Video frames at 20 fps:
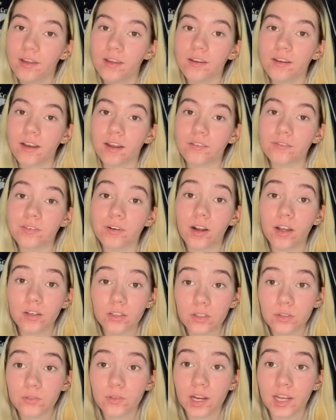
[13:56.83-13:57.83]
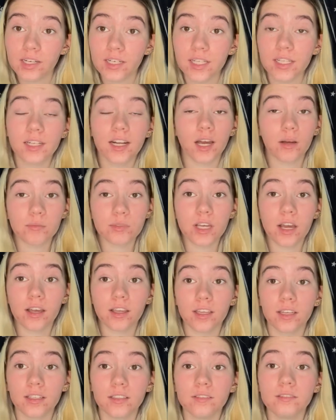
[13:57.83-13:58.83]
Now for underrated, I'm
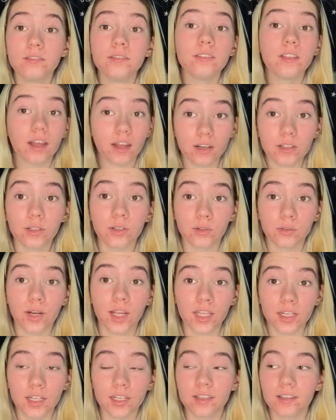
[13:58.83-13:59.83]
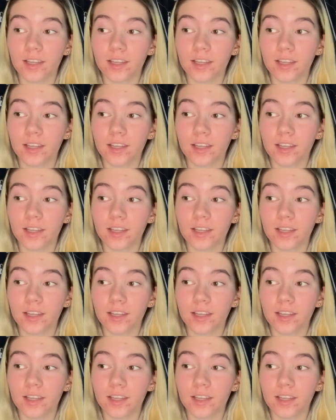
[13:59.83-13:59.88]
talking underrated.